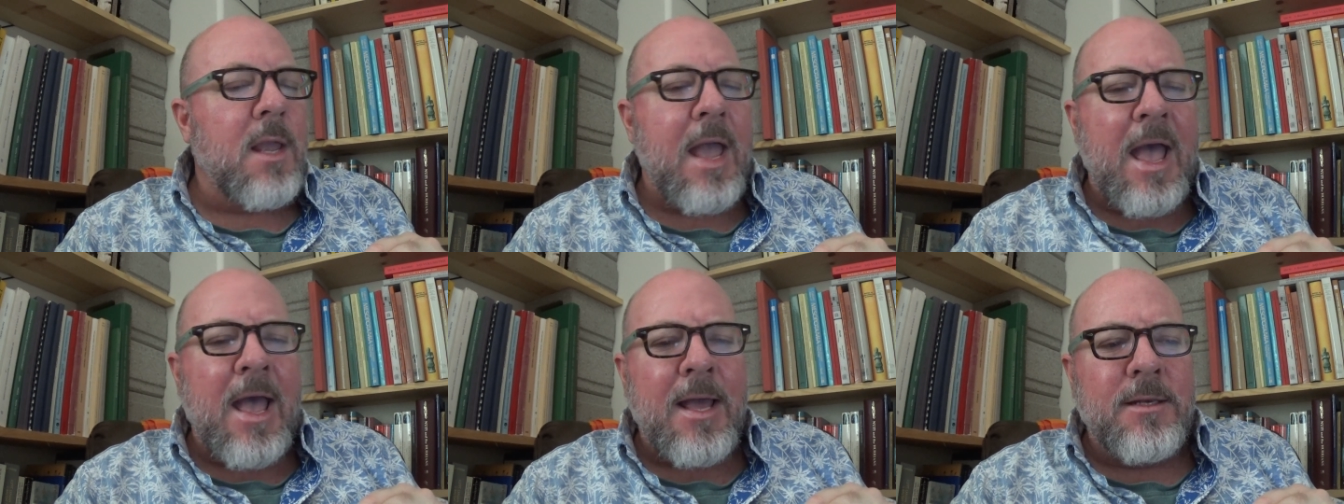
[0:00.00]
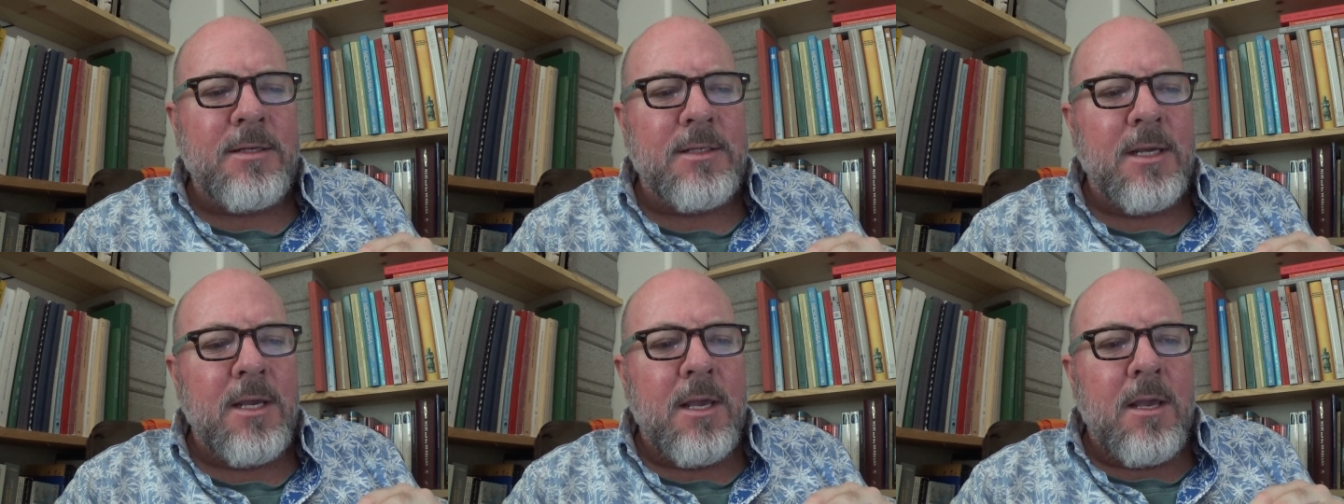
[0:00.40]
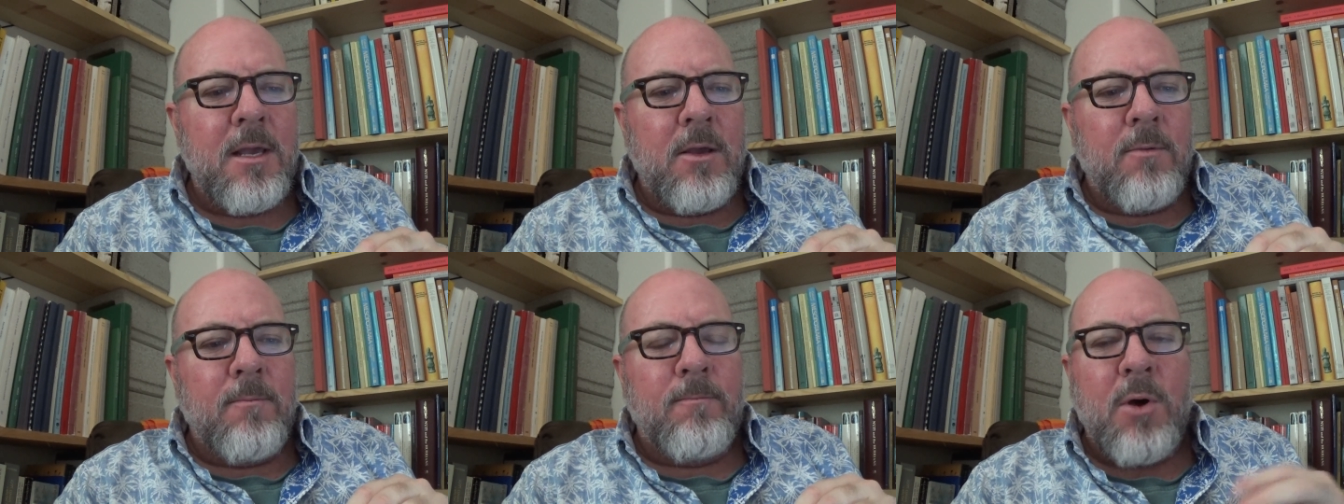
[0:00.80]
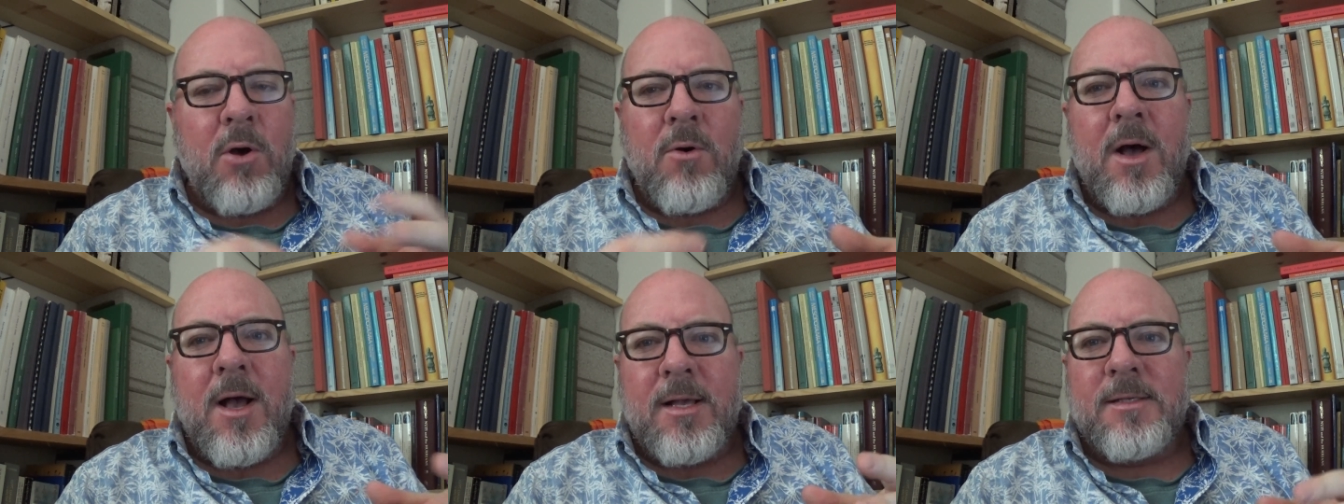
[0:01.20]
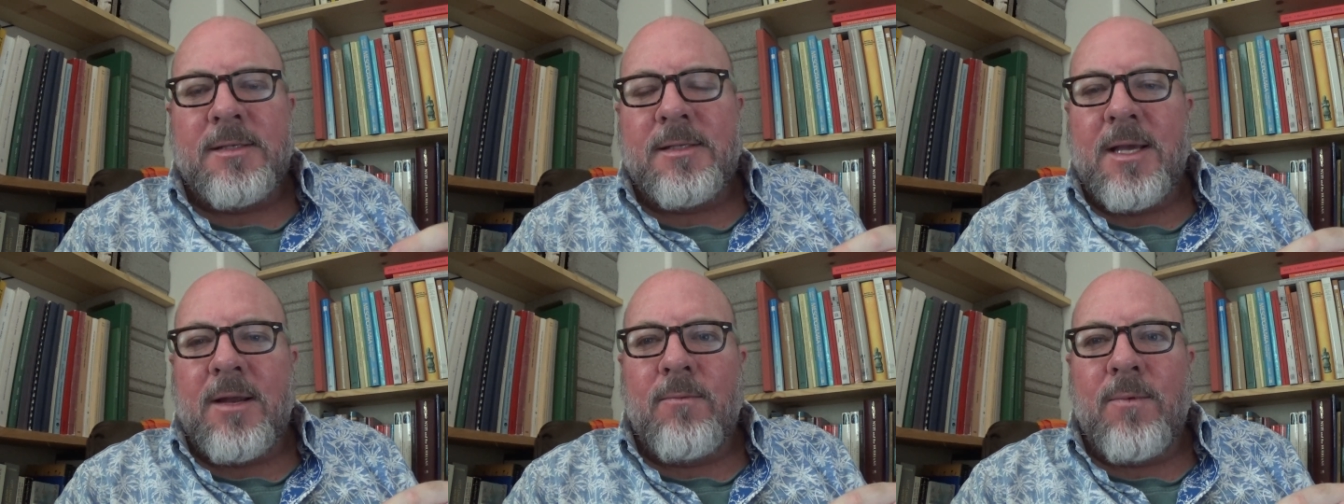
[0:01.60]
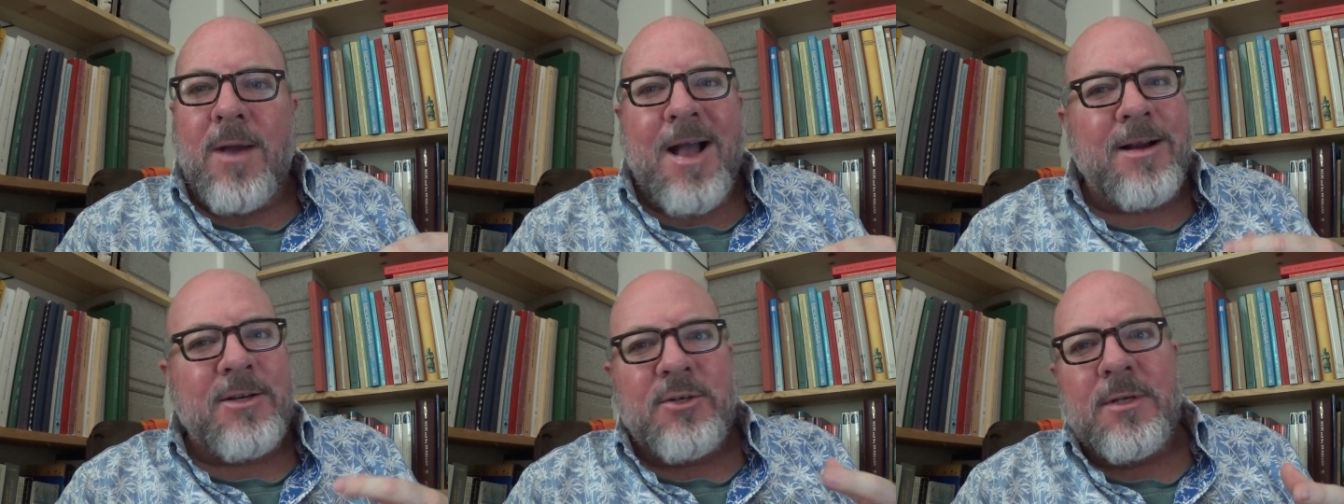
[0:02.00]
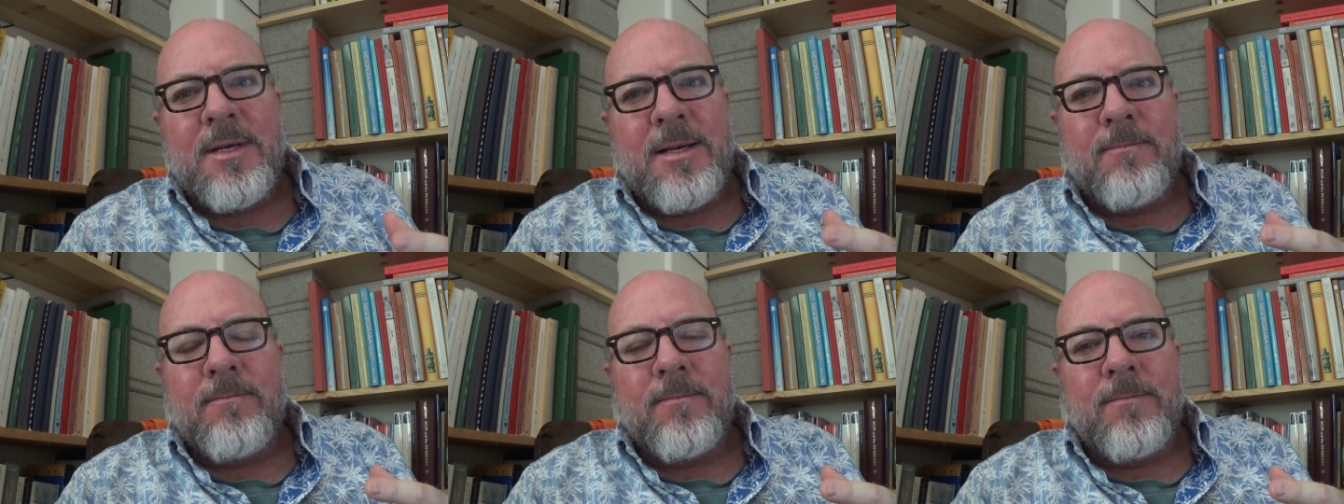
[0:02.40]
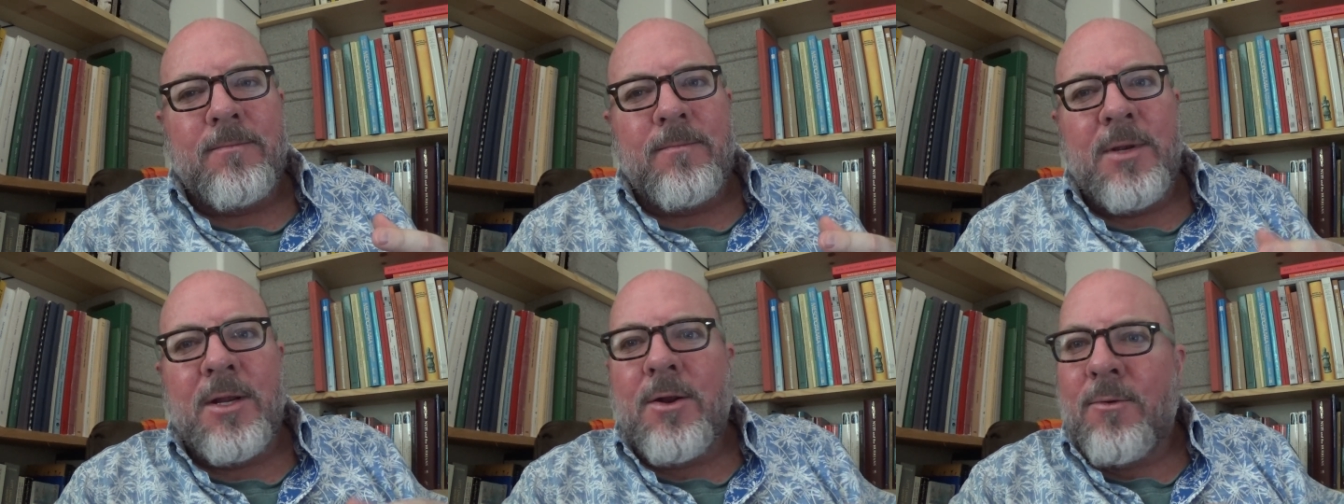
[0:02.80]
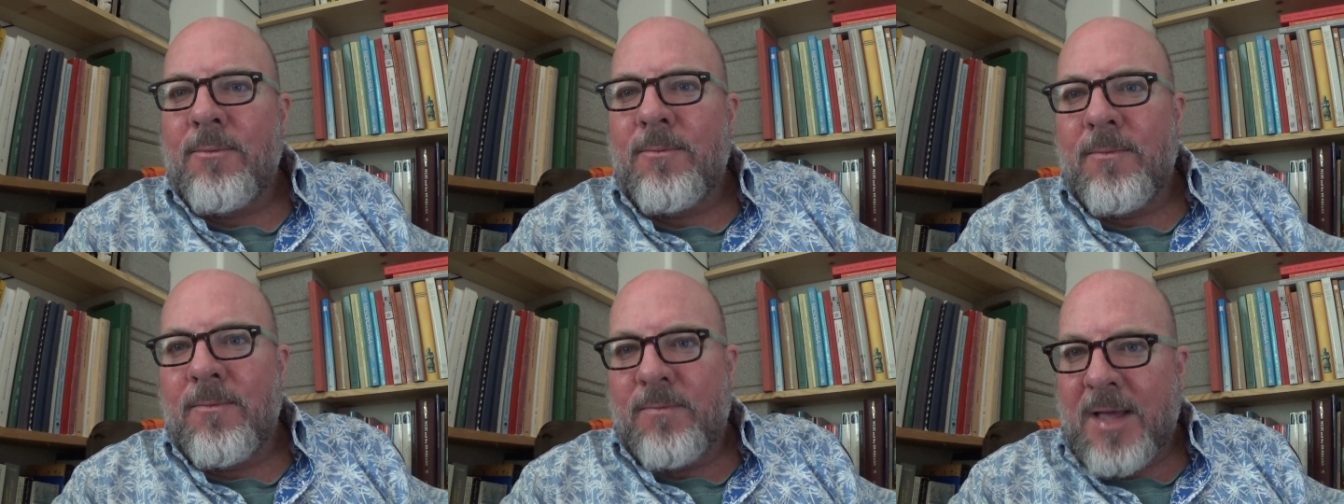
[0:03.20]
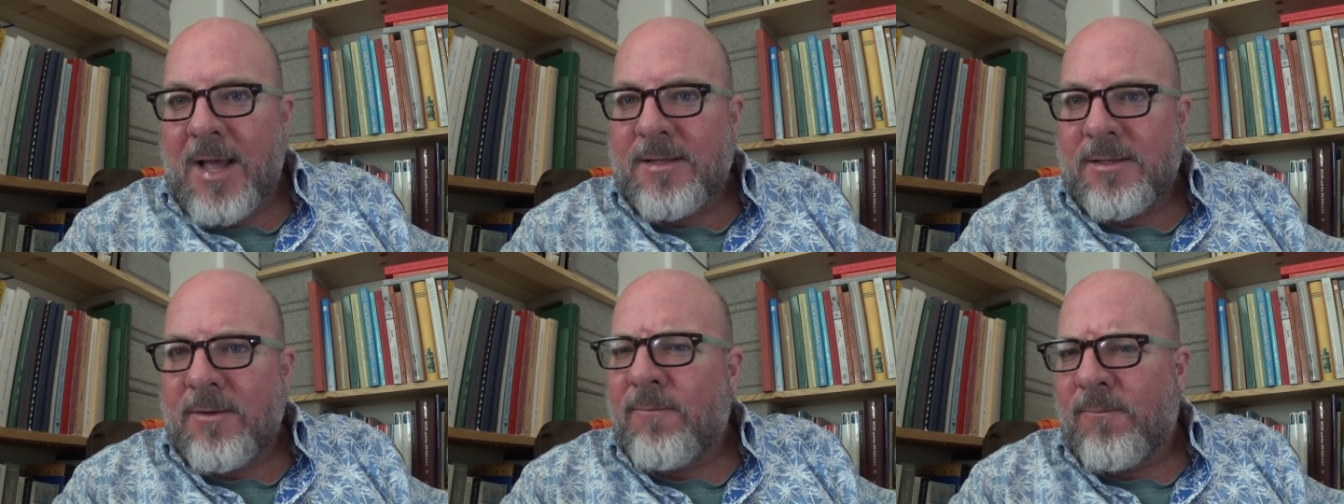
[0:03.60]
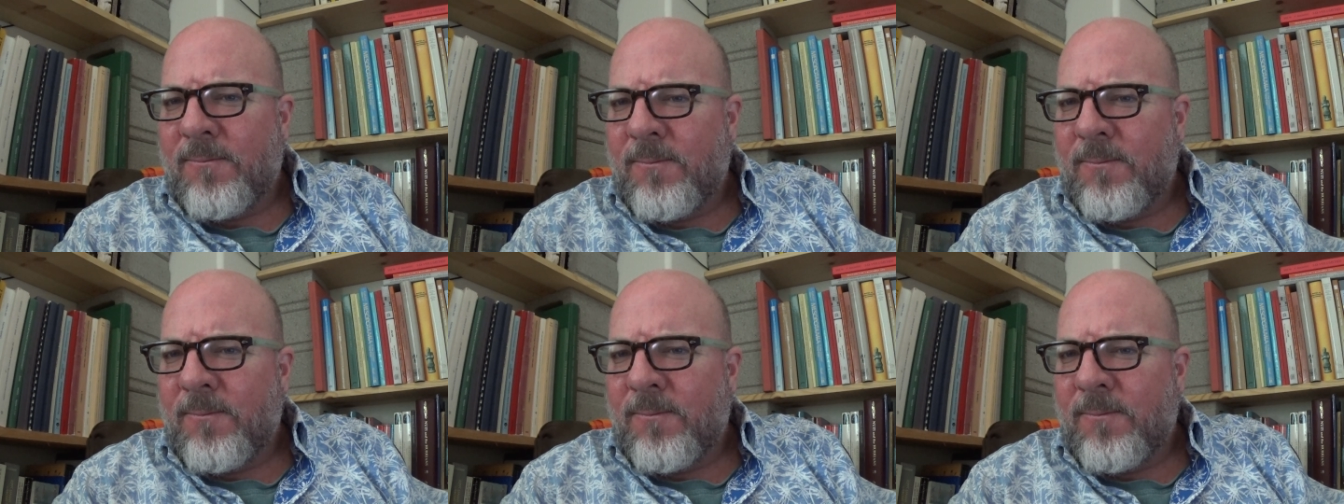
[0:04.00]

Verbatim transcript: And Boas said, actually, you know, that's a